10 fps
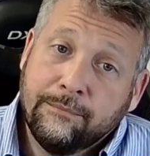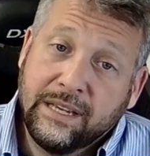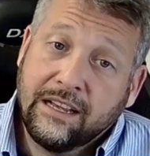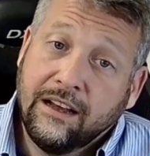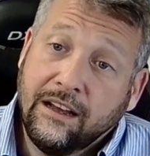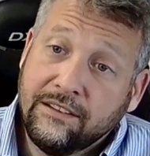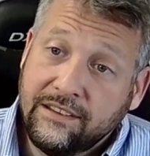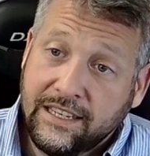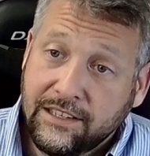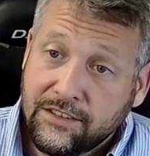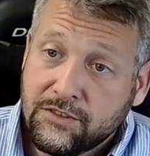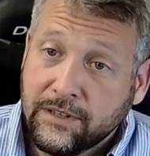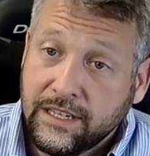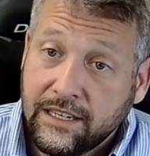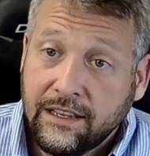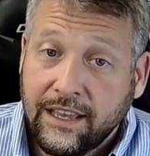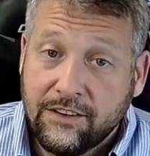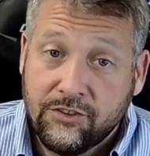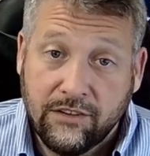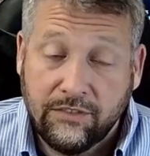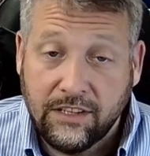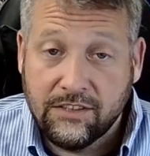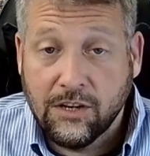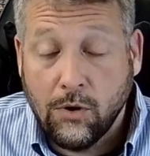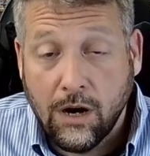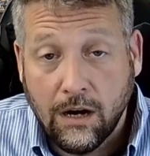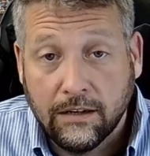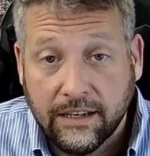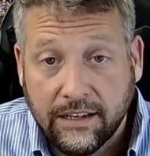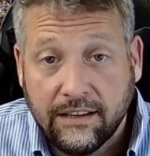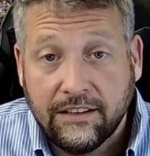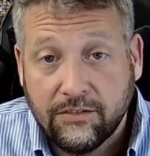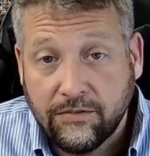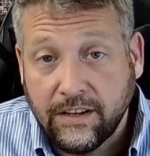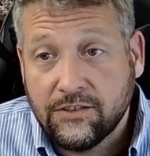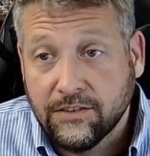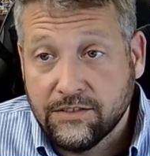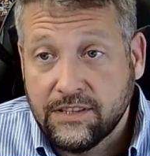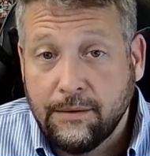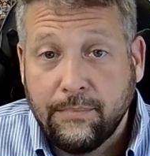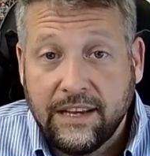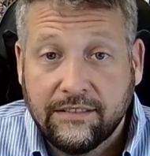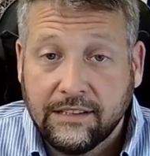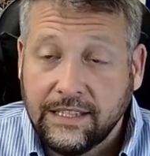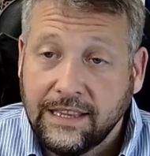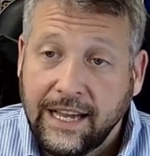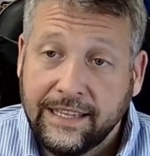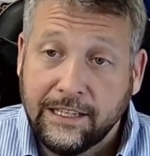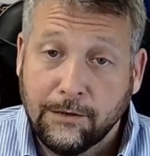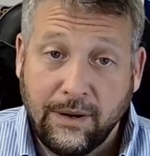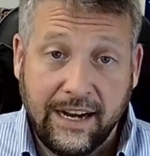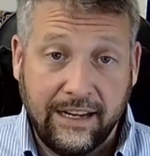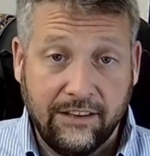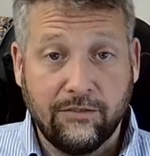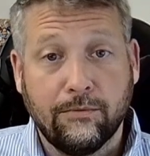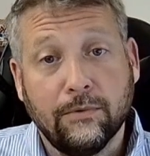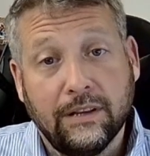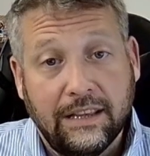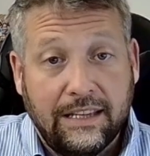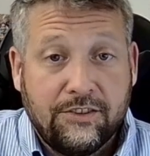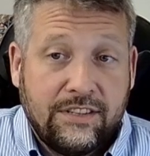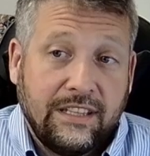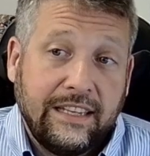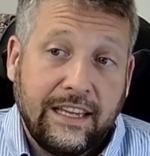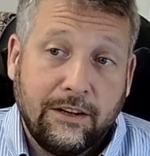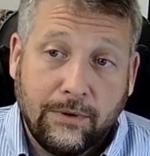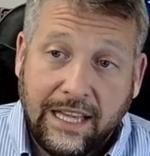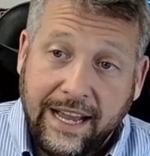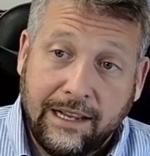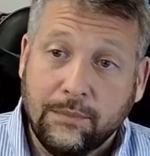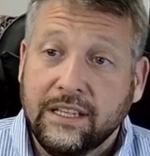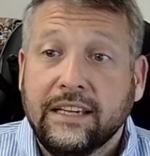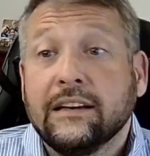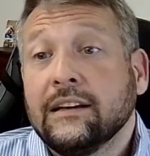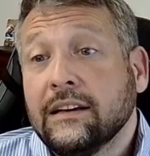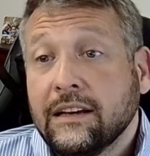because the industry has shifted so hard into these fixtures that basically line their pockets religiously and reliably